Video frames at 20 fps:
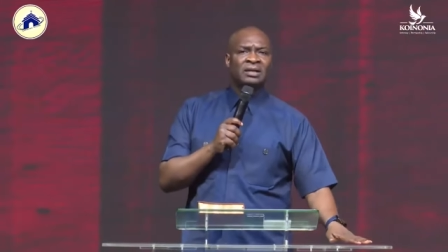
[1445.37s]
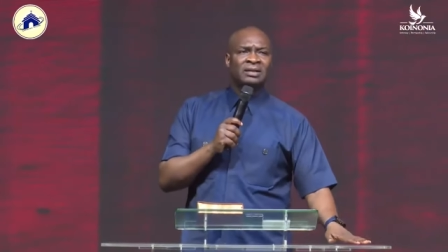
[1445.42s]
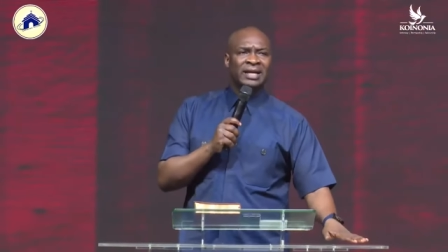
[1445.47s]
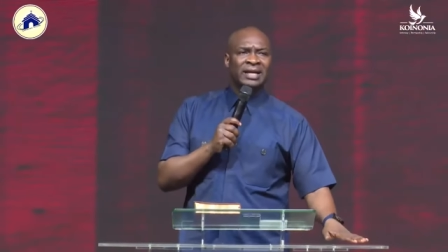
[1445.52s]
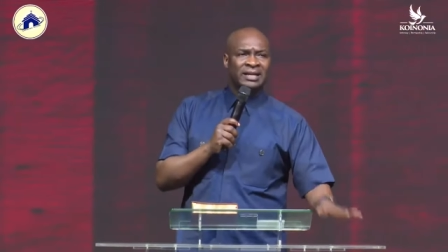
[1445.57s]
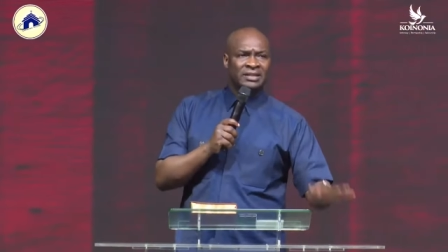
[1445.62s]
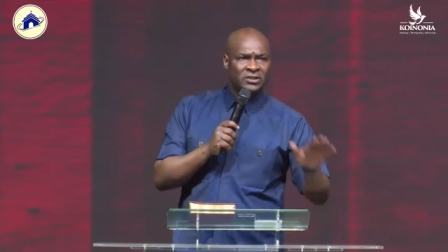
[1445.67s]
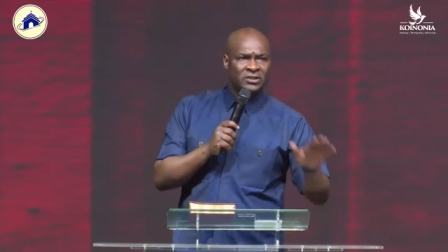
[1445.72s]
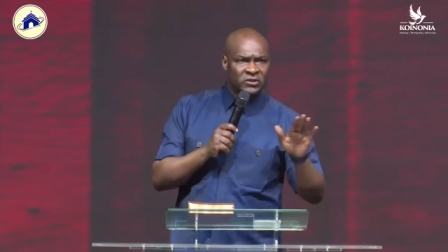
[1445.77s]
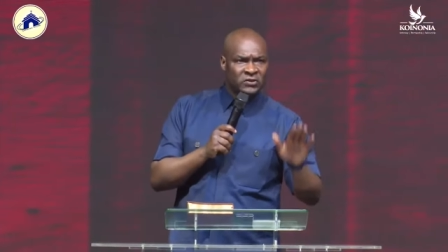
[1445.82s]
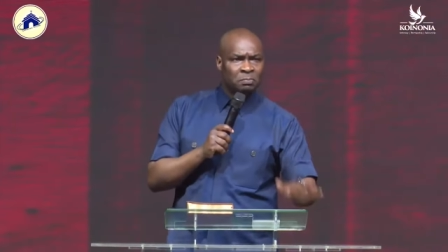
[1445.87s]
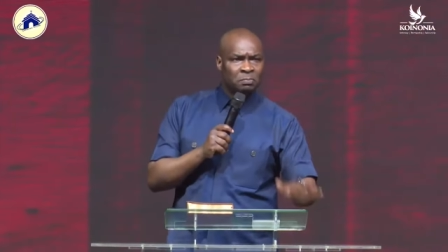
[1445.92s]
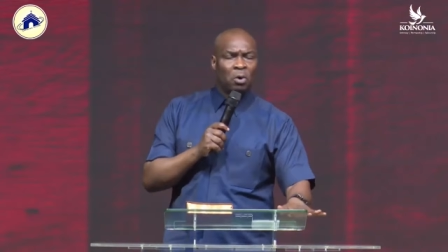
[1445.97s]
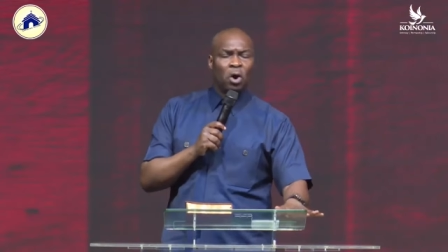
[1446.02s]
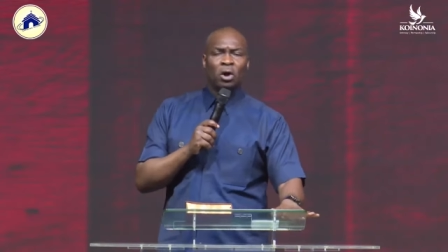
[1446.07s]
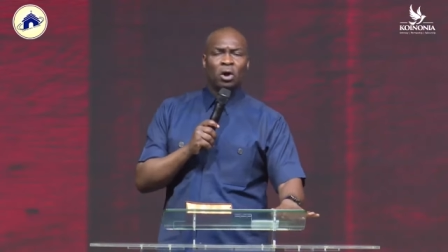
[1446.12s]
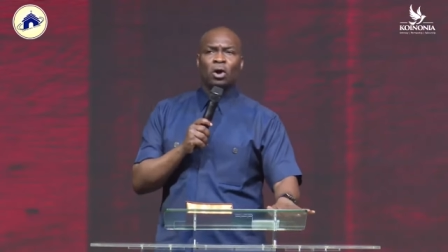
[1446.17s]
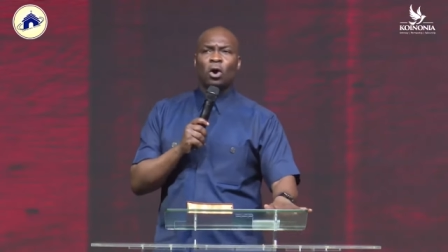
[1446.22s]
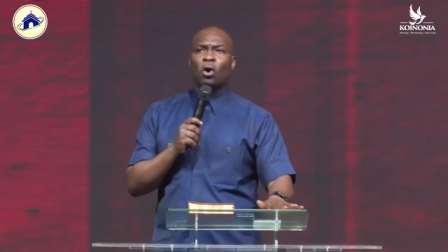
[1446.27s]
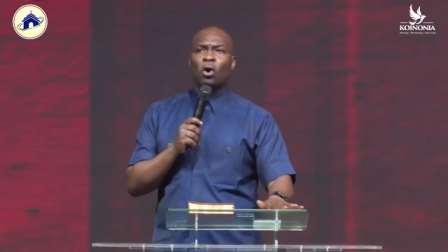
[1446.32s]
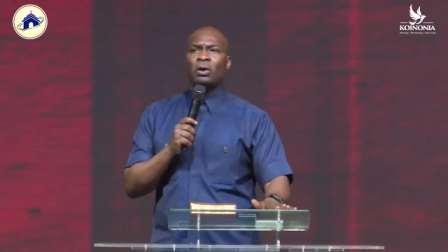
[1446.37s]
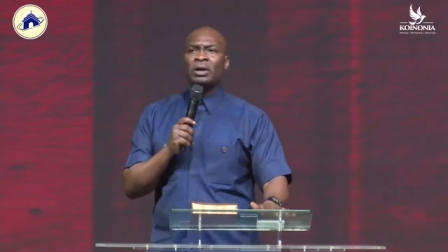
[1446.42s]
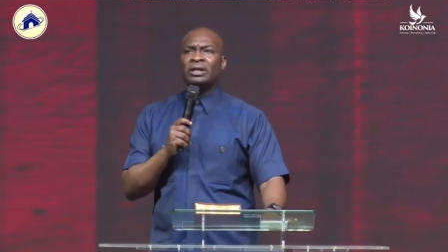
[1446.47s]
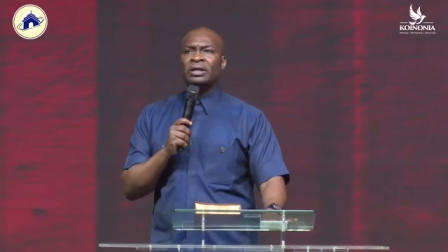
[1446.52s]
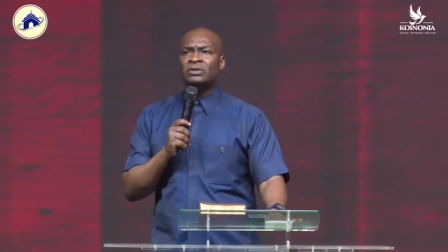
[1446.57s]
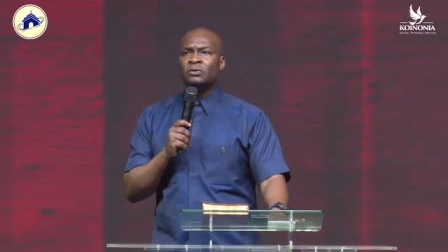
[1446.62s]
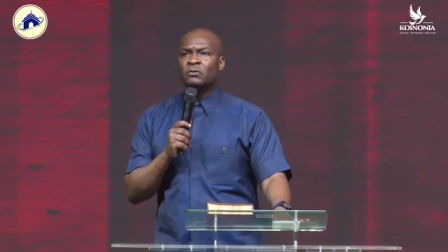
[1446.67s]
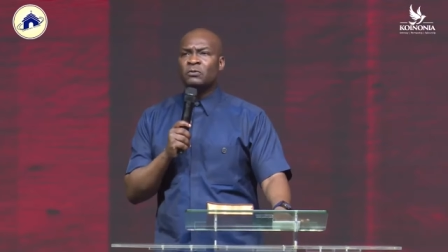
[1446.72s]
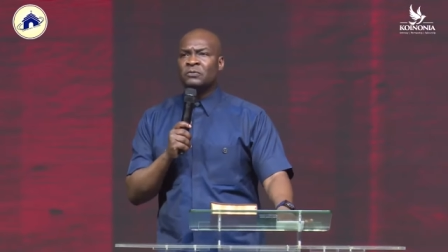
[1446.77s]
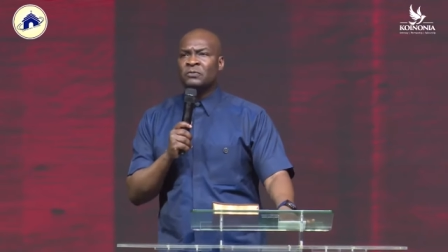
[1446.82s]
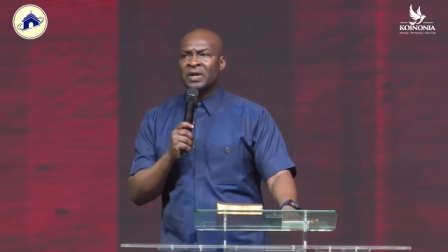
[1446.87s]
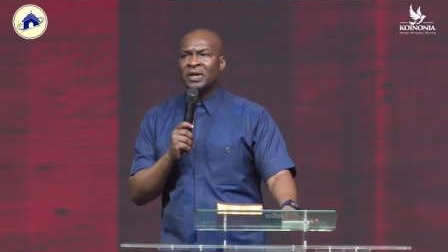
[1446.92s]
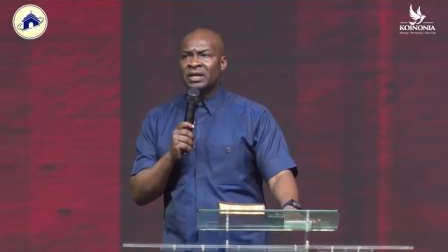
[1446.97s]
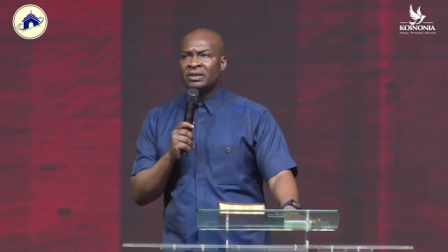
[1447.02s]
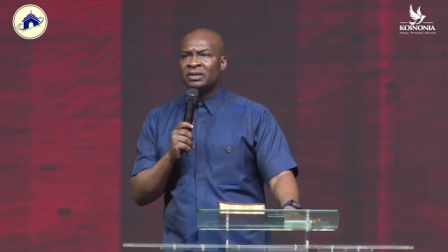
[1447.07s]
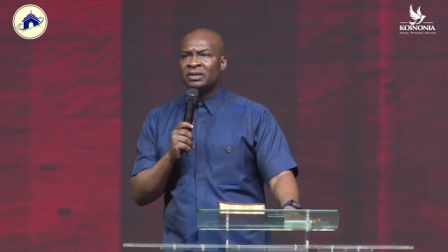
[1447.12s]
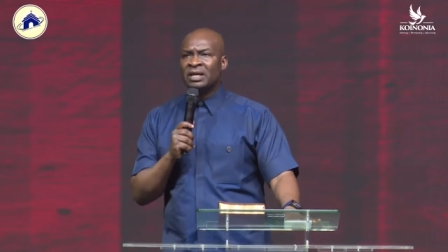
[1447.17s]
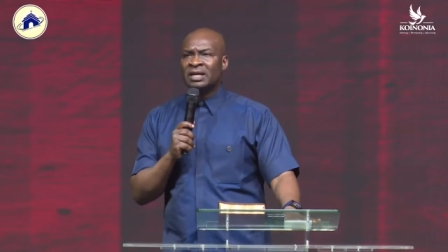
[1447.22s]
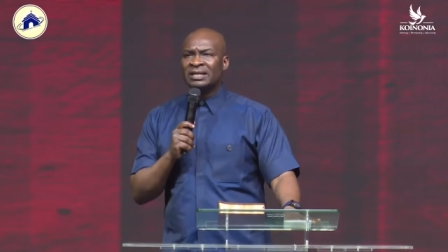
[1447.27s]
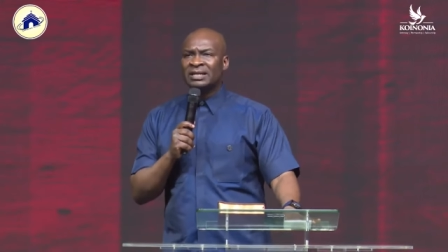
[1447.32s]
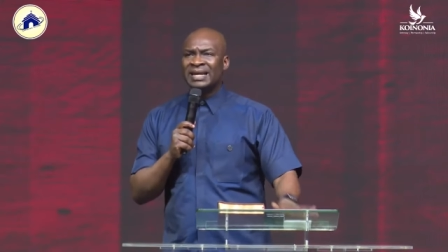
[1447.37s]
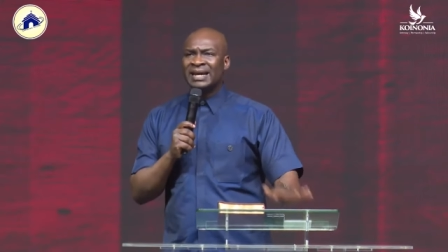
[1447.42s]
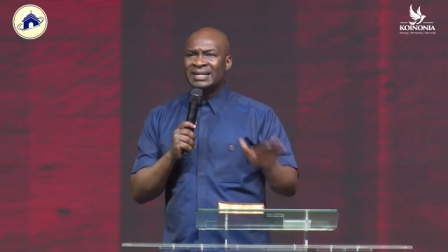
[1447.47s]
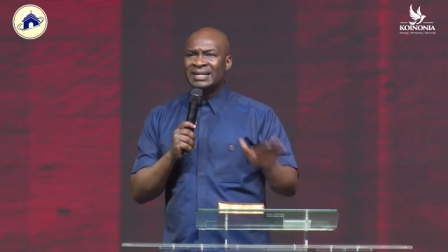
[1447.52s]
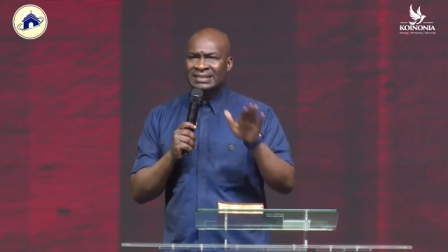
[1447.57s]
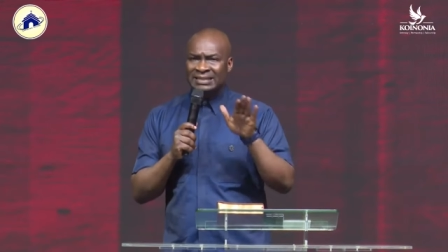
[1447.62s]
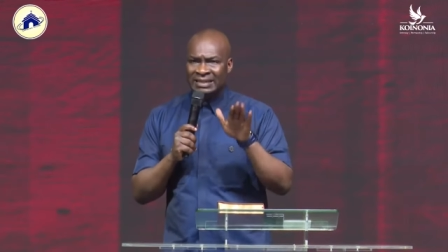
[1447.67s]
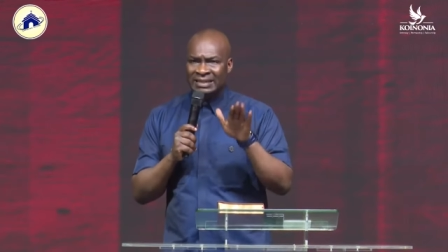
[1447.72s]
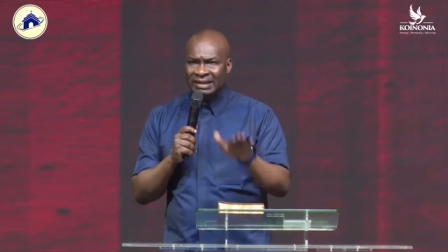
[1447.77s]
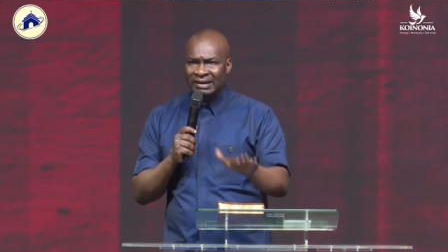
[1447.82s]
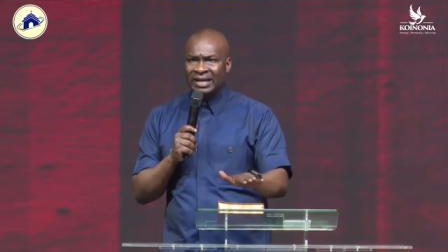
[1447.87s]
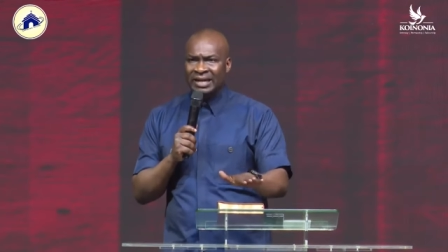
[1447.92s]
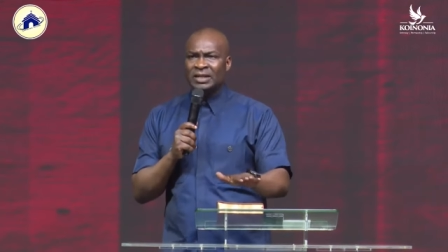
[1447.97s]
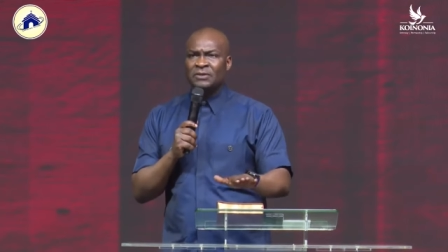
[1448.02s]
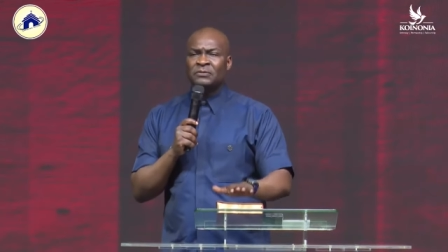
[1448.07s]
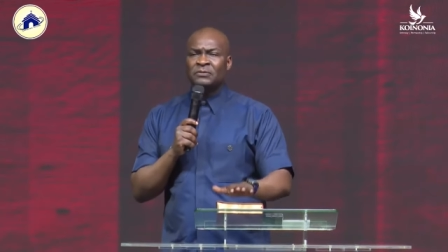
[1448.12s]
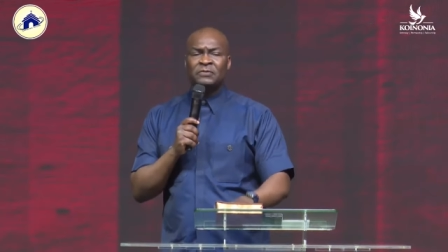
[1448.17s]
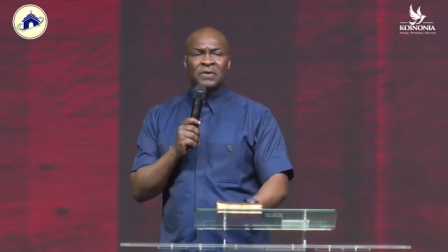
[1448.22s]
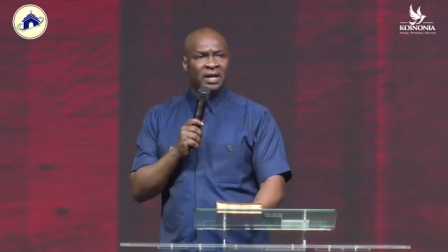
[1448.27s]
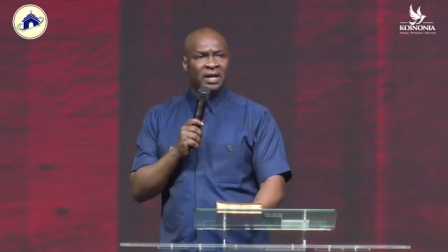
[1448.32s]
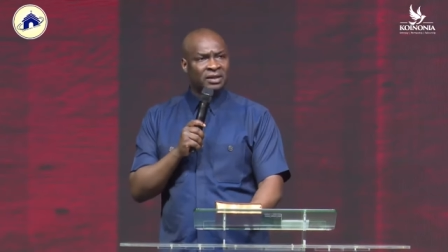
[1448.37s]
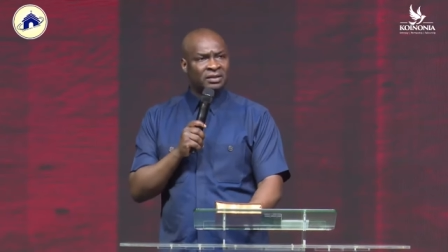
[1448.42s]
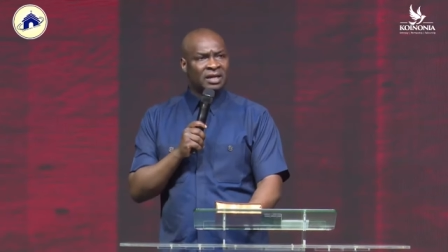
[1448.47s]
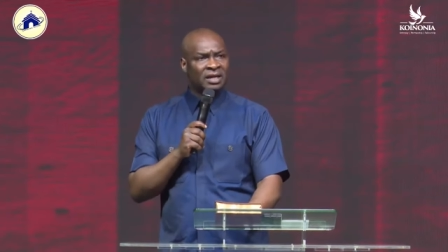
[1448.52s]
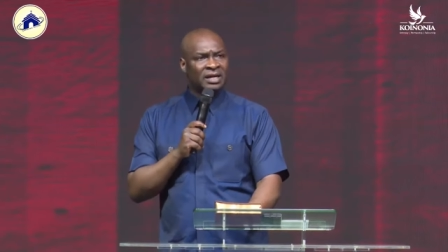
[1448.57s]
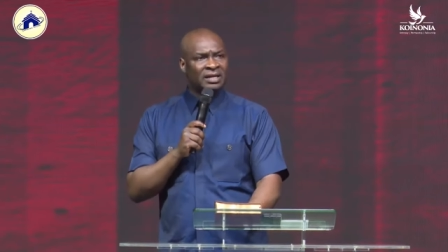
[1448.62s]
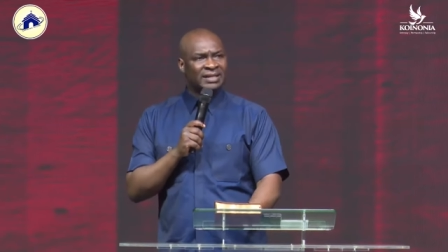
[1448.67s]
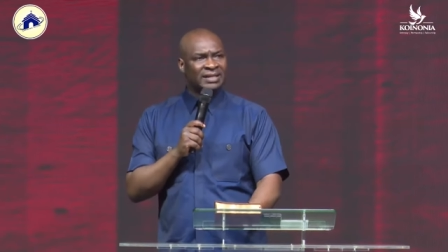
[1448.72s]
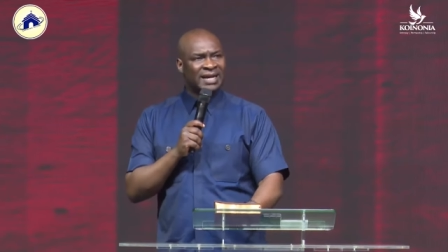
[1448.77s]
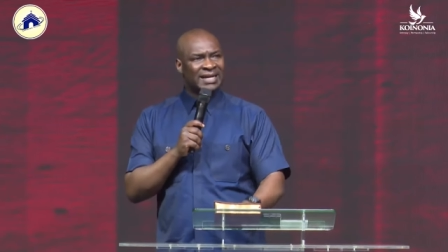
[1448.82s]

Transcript: There is small or little faith. There is great faith.